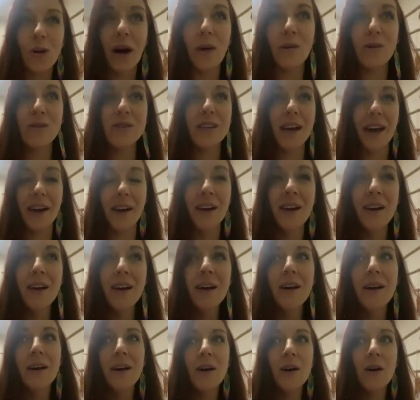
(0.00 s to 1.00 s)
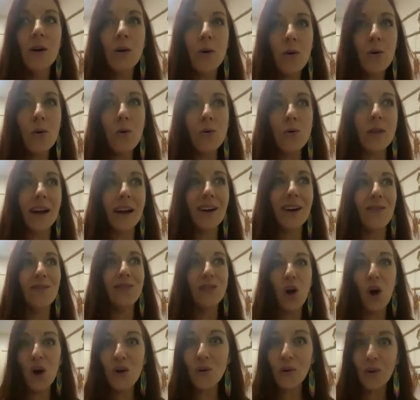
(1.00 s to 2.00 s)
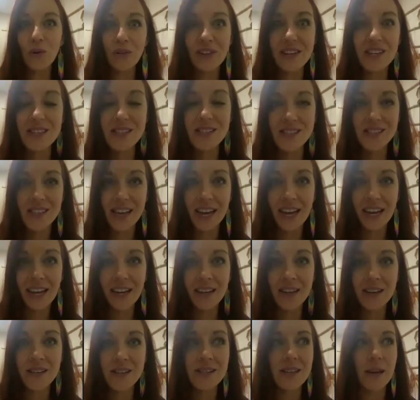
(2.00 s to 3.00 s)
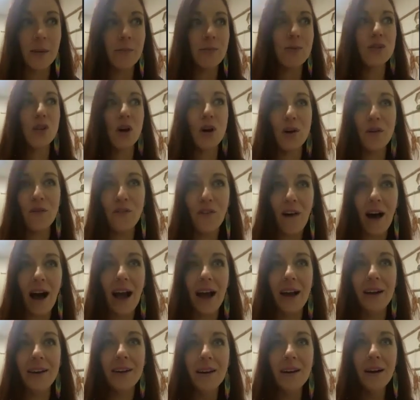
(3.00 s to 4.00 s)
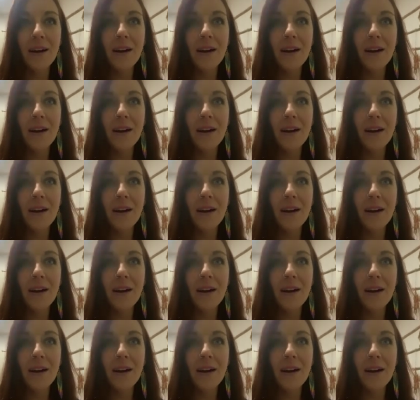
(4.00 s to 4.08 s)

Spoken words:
I was like, cool, like I've learned all these things, I'm certified.